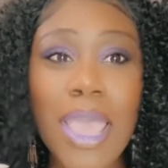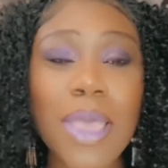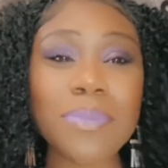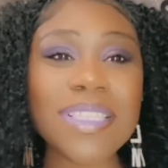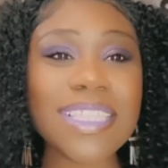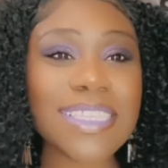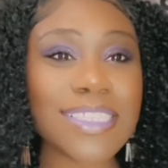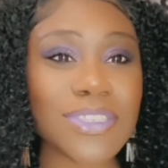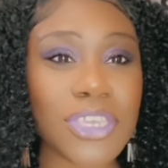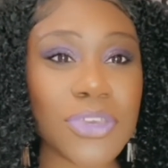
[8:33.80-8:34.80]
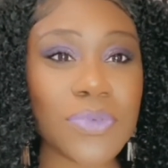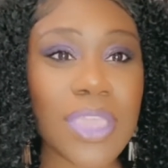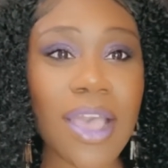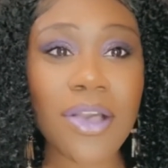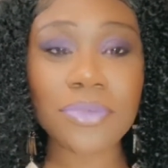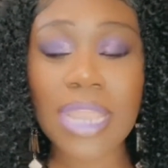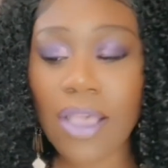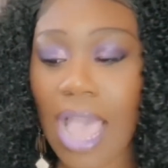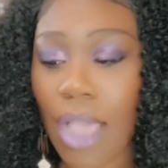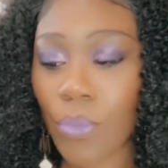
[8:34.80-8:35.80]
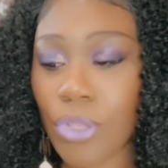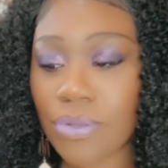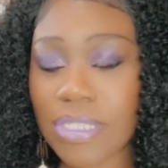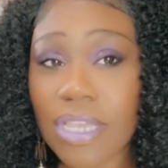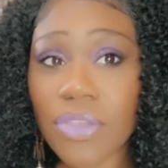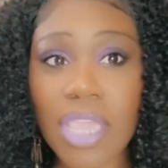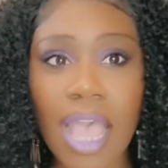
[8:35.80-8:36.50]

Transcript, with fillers: But this is cute, y'all. Now, I will tell y'all,